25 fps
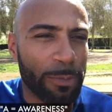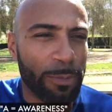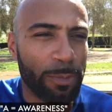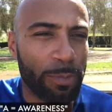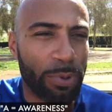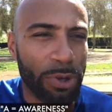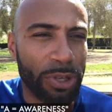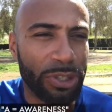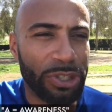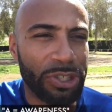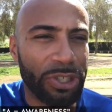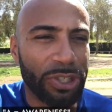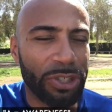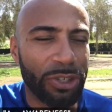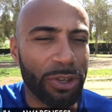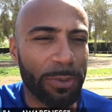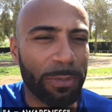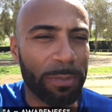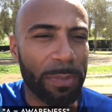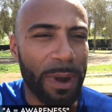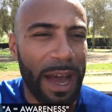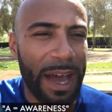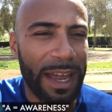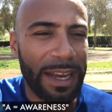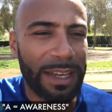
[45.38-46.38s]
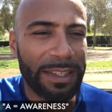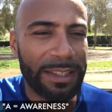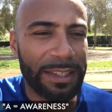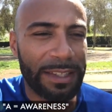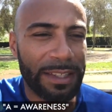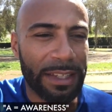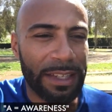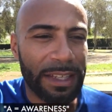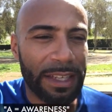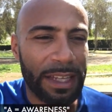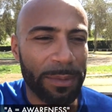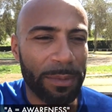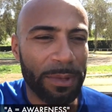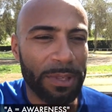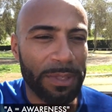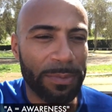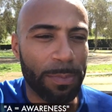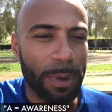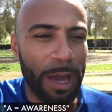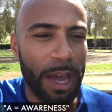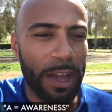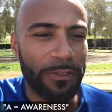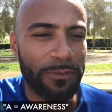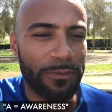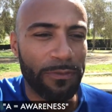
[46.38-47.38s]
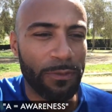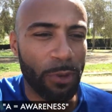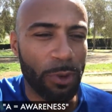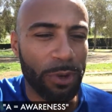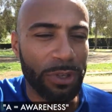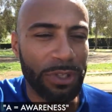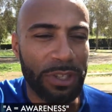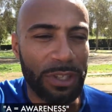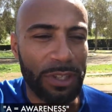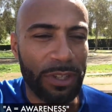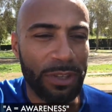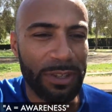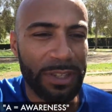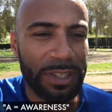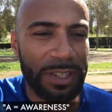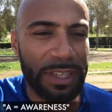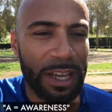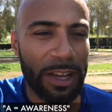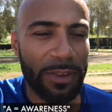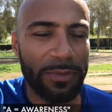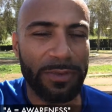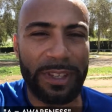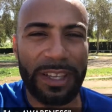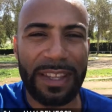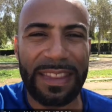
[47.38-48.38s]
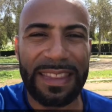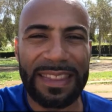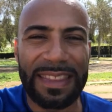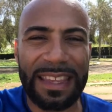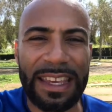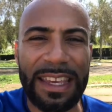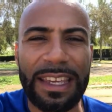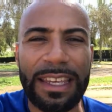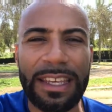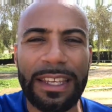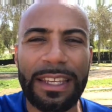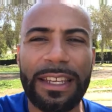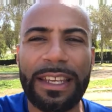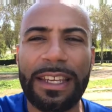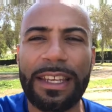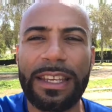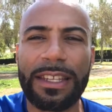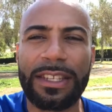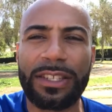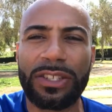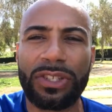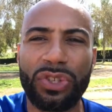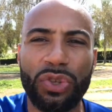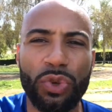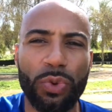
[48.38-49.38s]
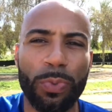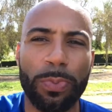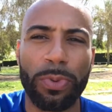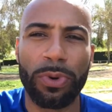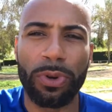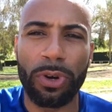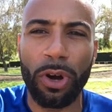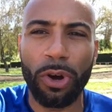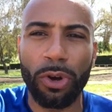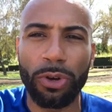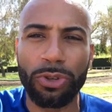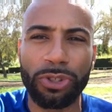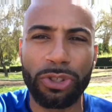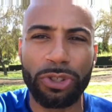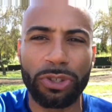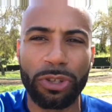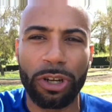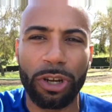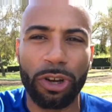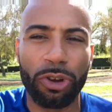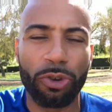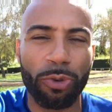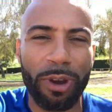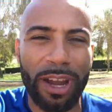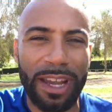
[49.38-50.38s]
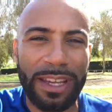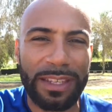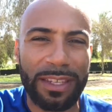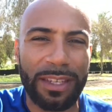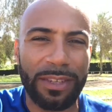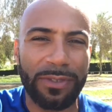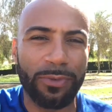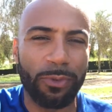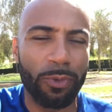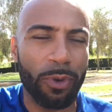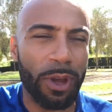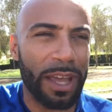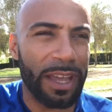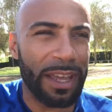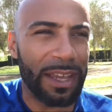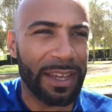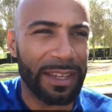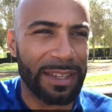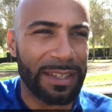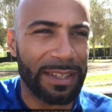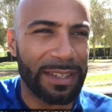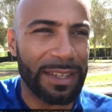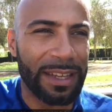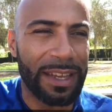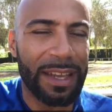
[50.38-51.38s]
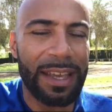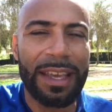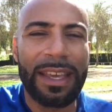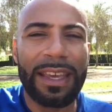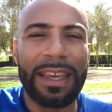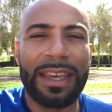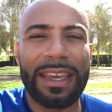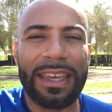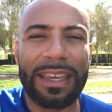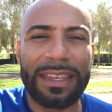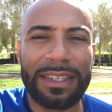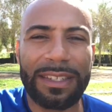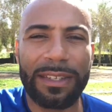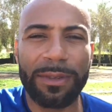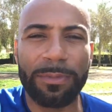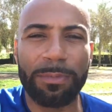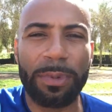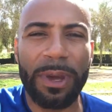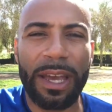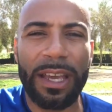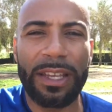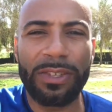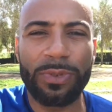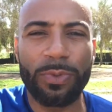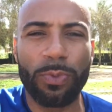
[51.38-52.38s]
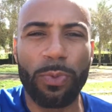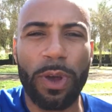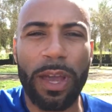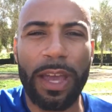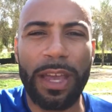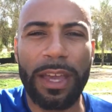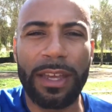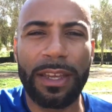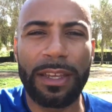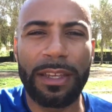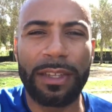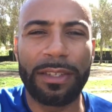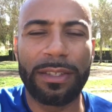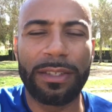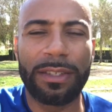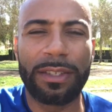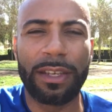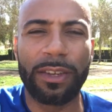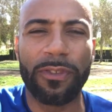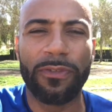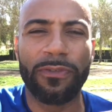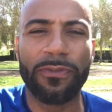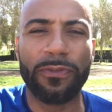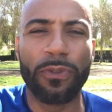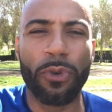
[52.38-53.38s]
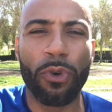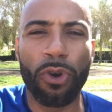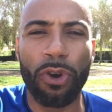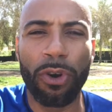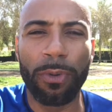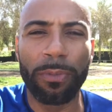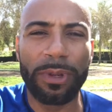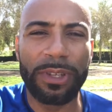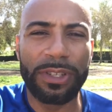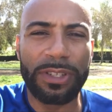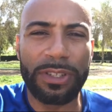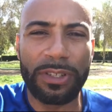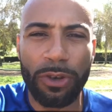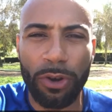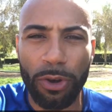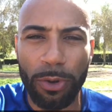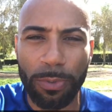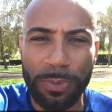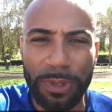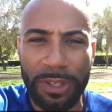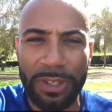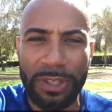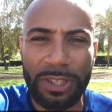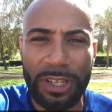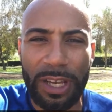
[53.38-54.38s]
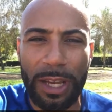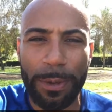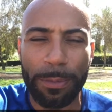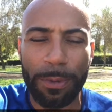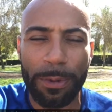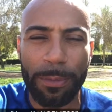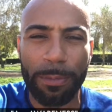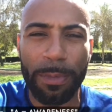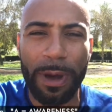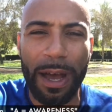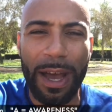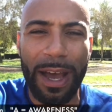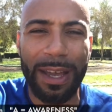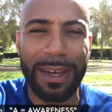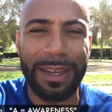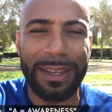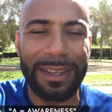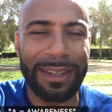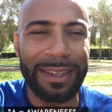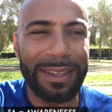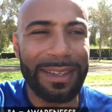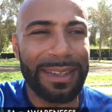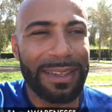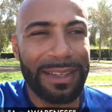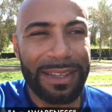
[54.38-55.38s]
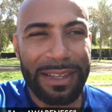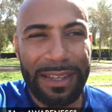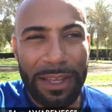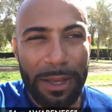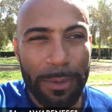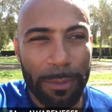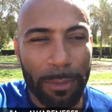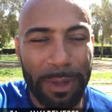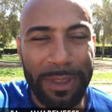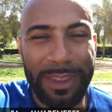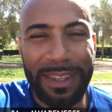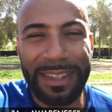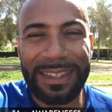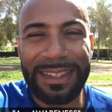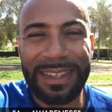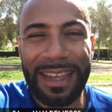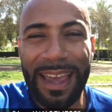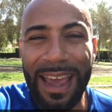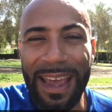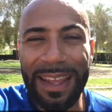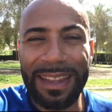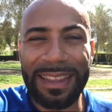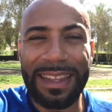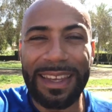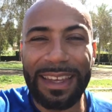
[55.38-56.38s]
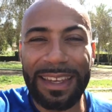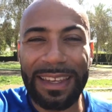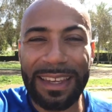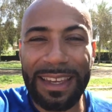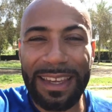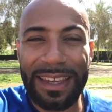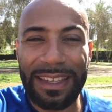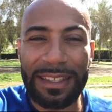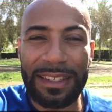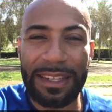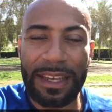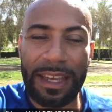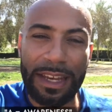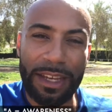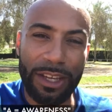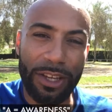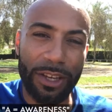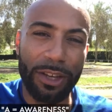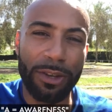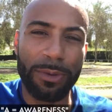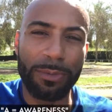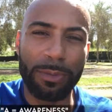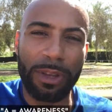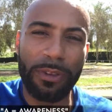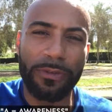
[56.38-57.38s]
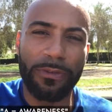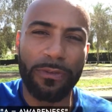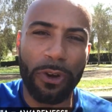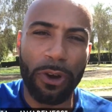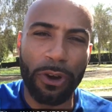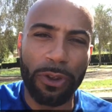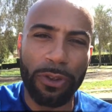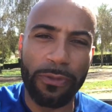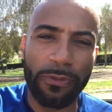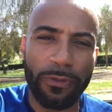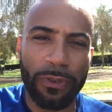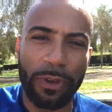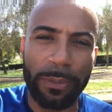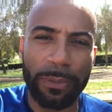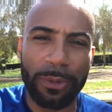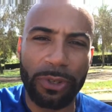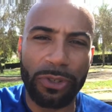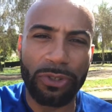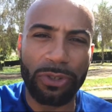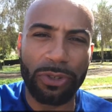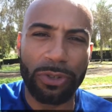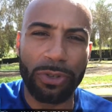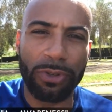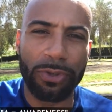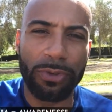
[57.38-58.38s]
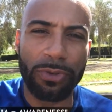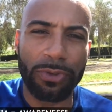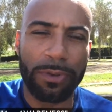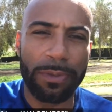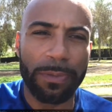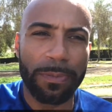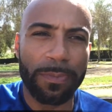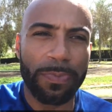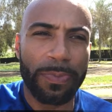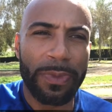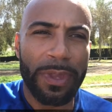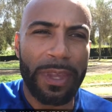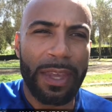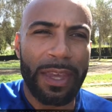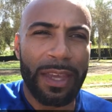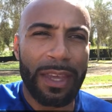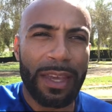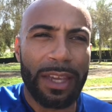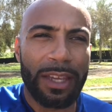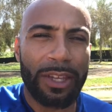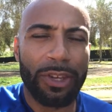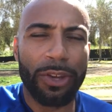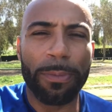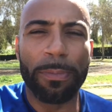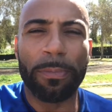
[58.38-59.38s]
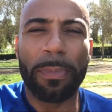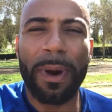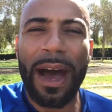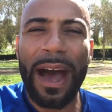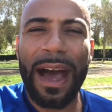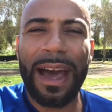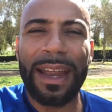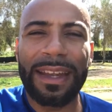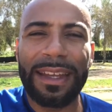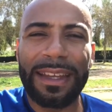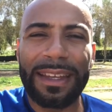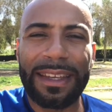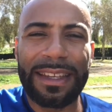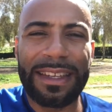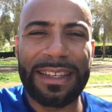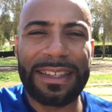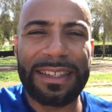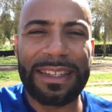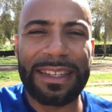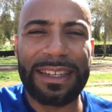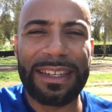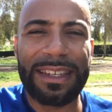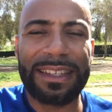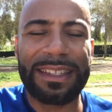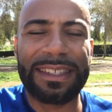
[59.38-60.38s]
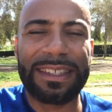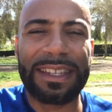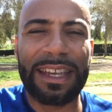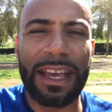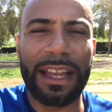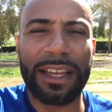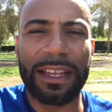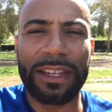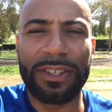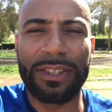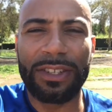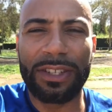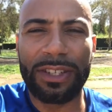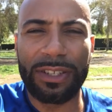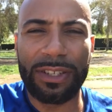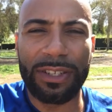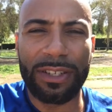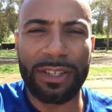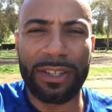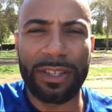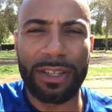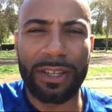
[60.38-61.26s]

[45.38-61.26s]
pushing your body to the limits by forcing yourself to think in these super ultra aggressive ways is the best way to form and sculpt and shape your body. But the sad thing is that it couldn't be further from the truth. Your body is an intelligent